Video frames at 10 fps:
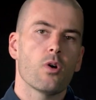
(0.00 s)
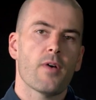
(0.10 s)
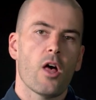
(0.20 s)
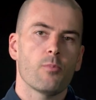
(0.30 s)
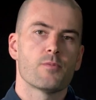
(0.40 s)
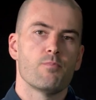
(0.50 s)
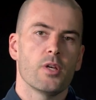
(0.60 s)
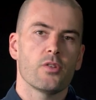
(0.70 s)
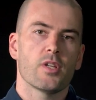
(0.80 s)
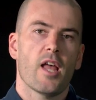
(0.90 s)
who have helped
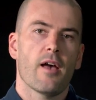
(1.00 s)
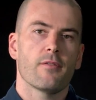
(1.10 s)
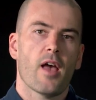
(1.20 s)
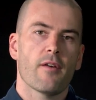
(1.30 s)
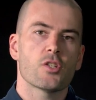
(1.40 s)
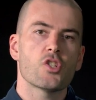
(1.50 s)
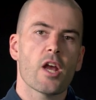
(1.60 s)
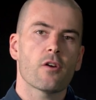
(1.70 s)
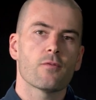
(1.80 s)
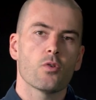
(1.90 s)
build it have a
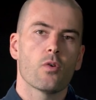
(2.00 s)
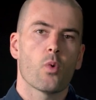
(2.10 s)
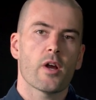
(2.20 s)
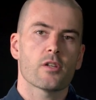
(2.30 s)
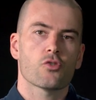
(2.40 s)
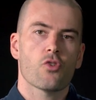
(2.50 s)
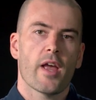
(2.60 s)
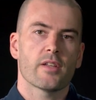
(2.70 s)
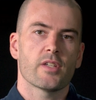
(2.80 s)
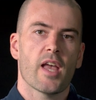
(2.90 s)
shared view of where it's
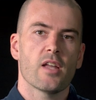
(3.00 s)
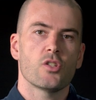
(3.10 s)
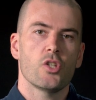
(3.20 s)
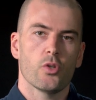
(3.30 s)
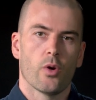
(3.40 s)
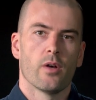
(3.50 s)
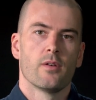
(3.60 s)
trying to get to.